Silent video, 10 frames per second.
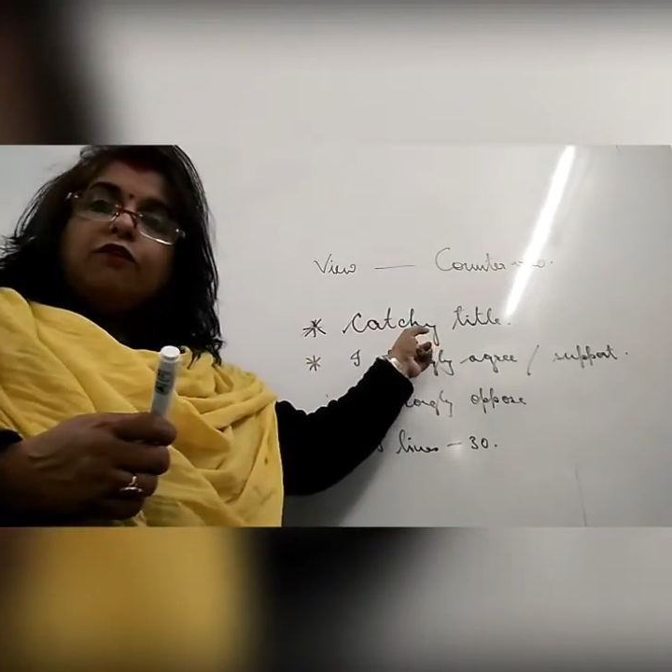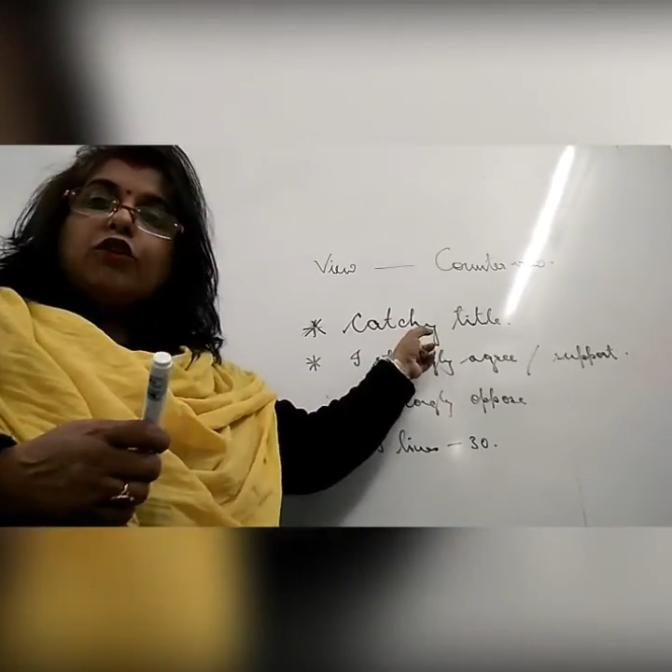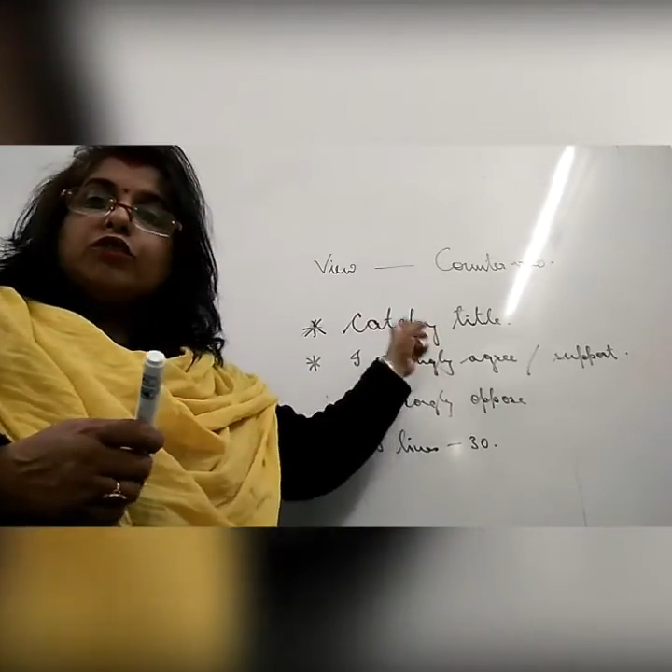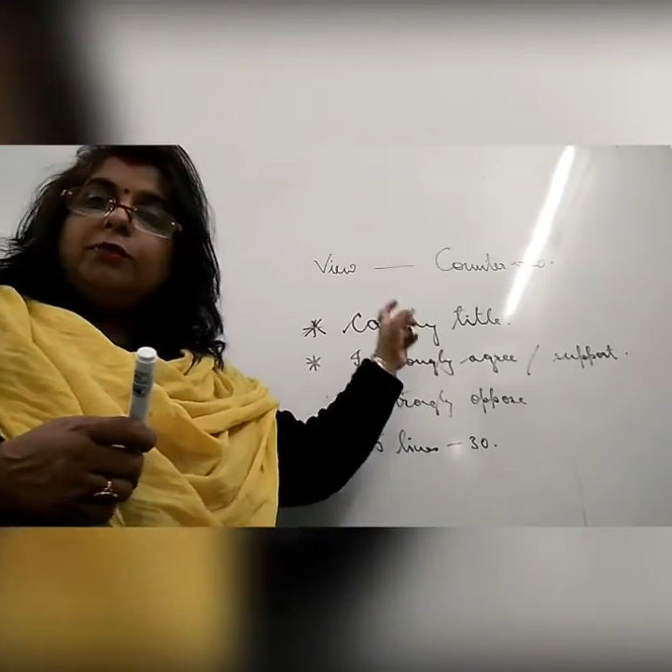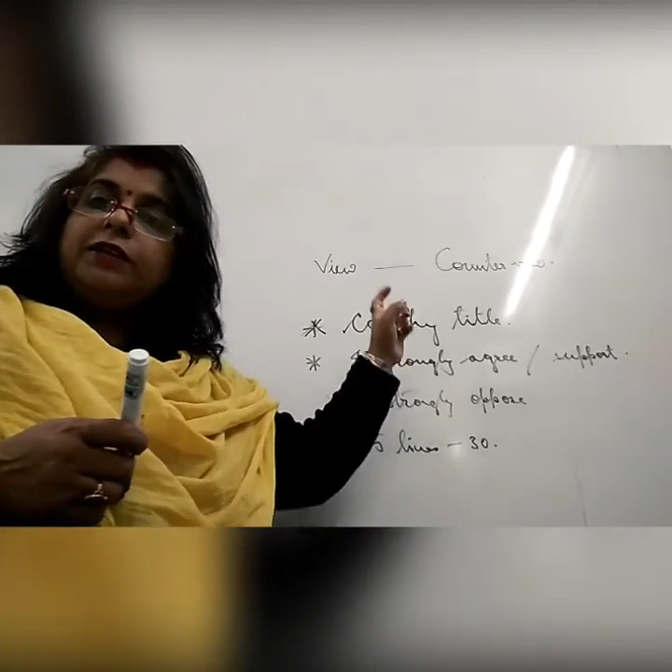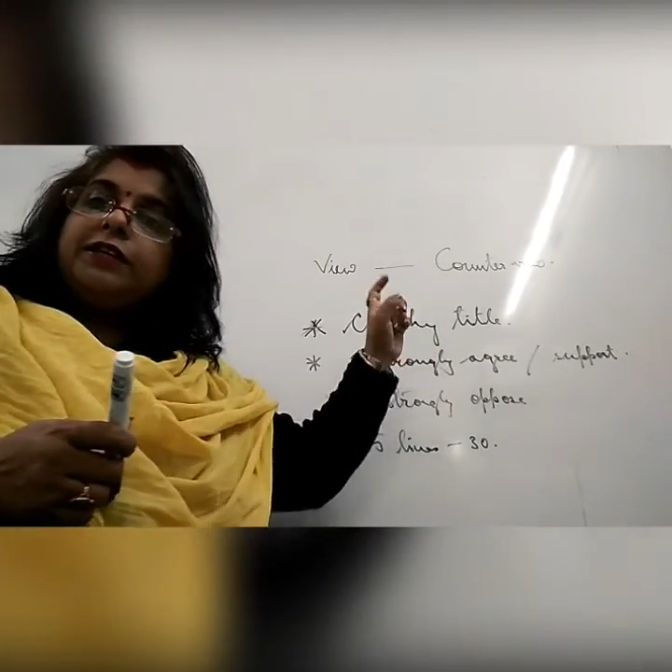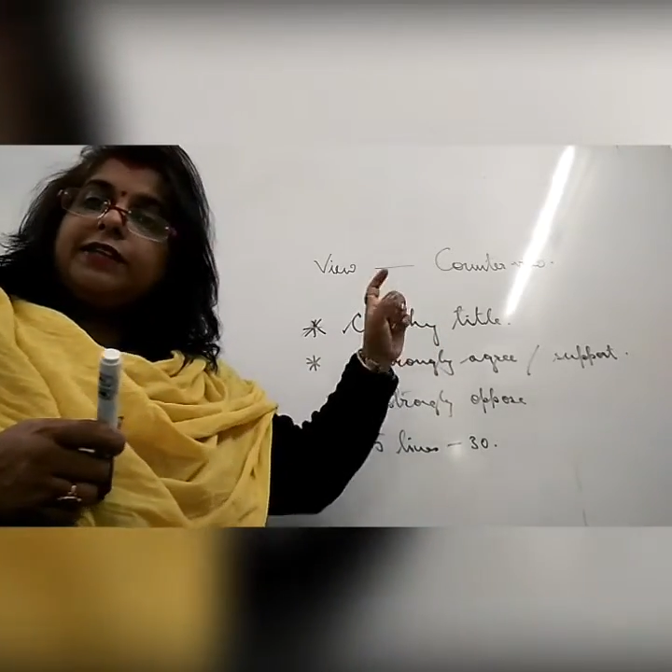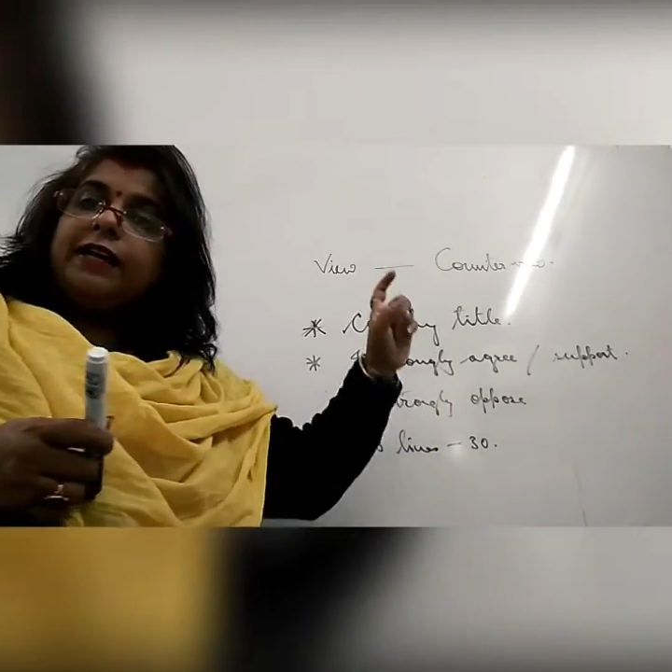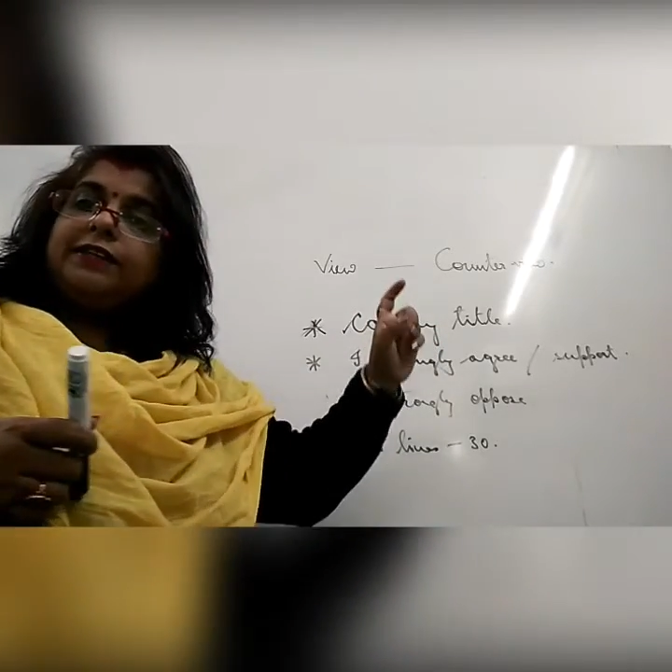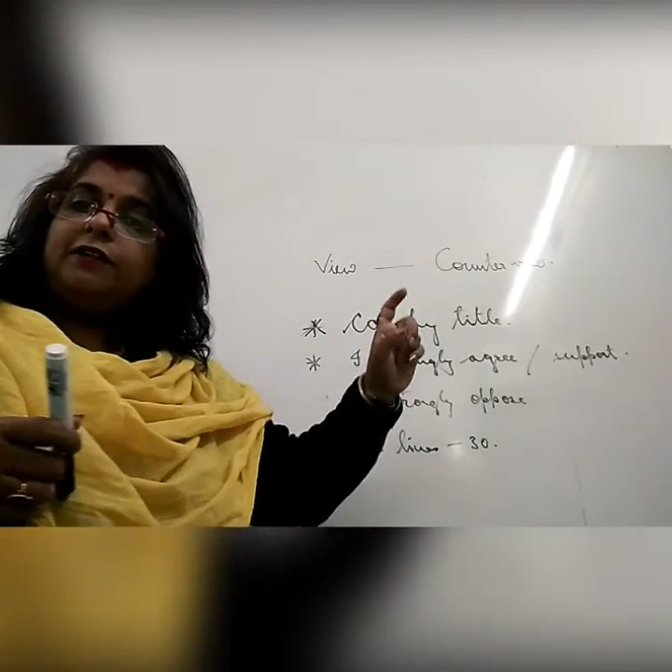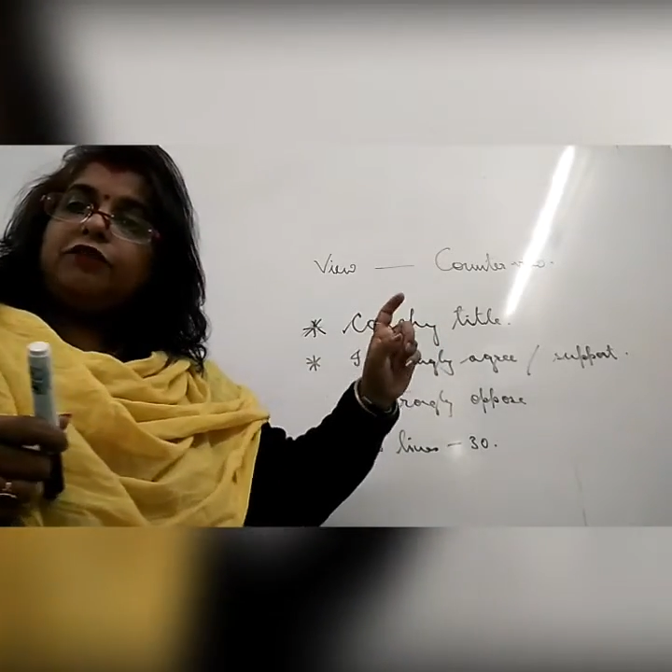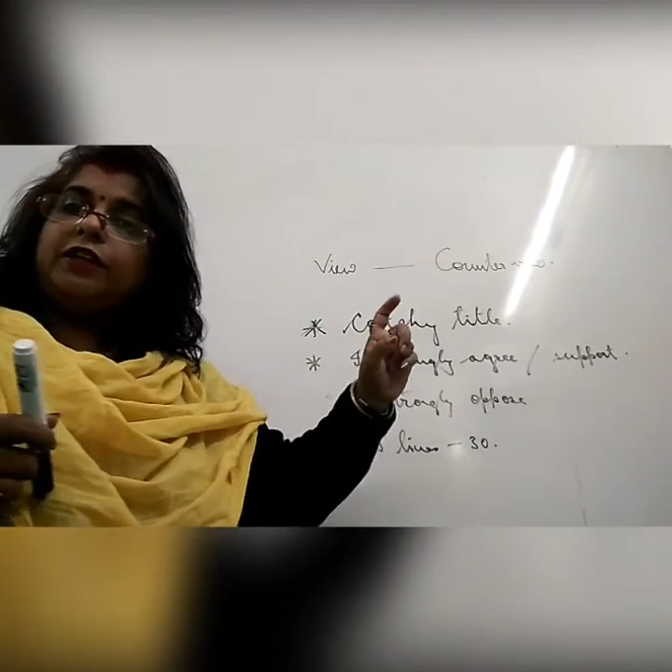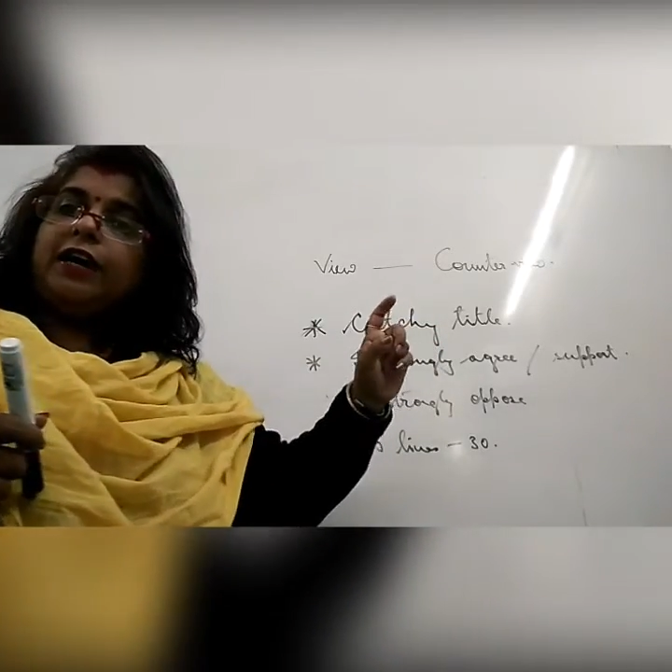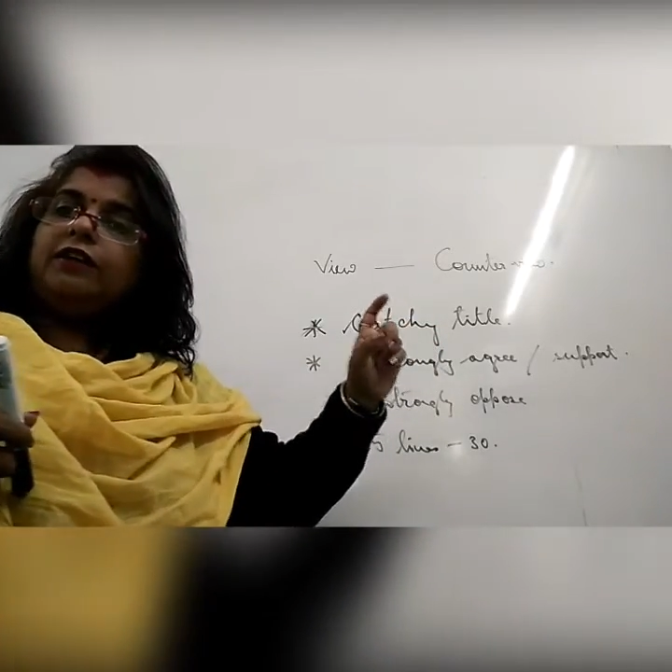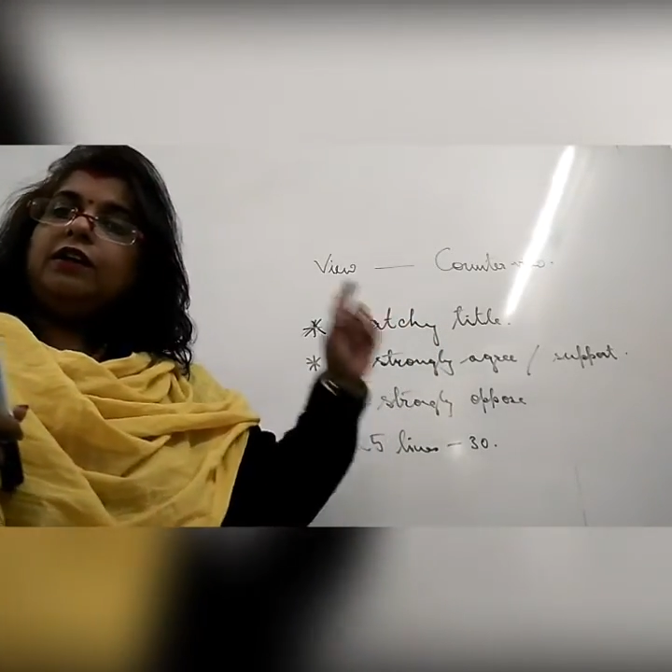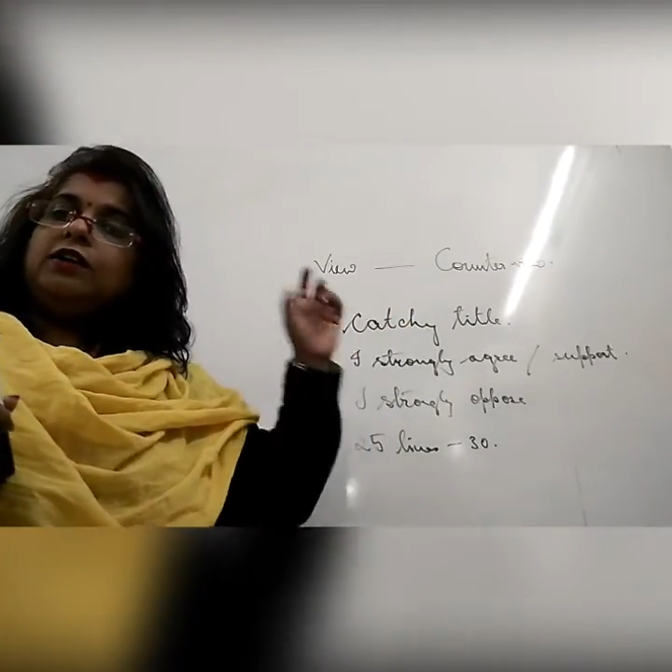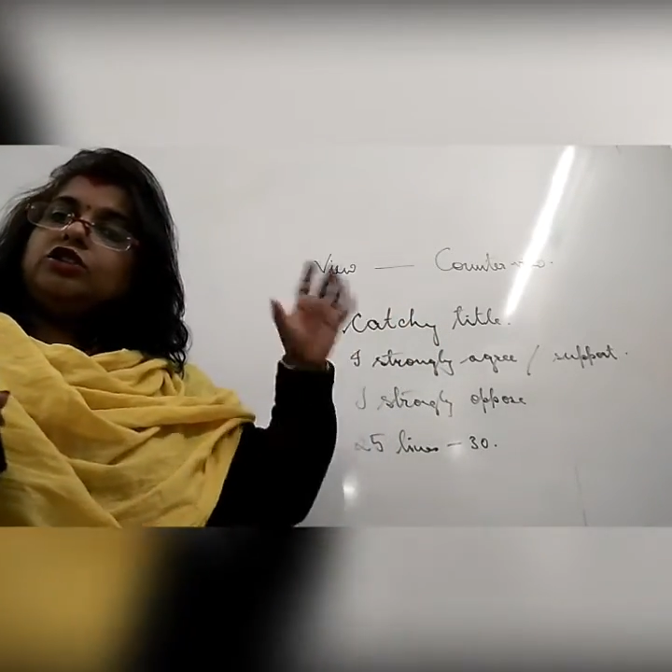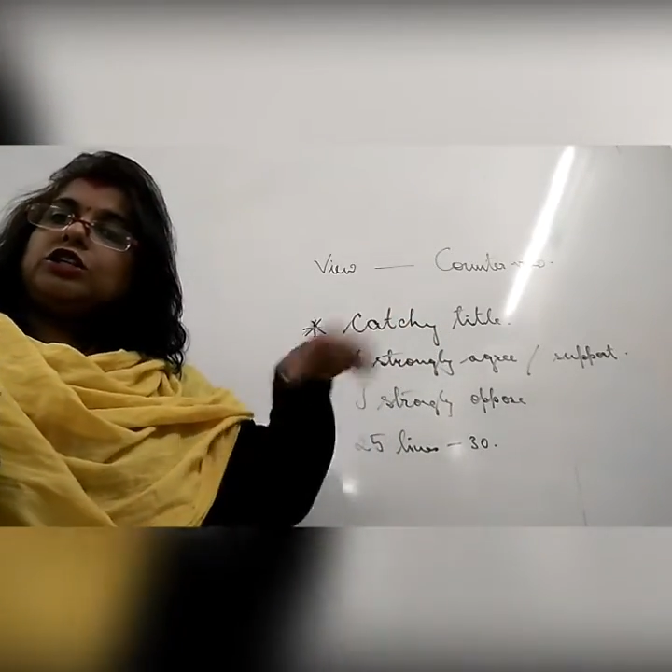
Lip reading: What will be the title for that?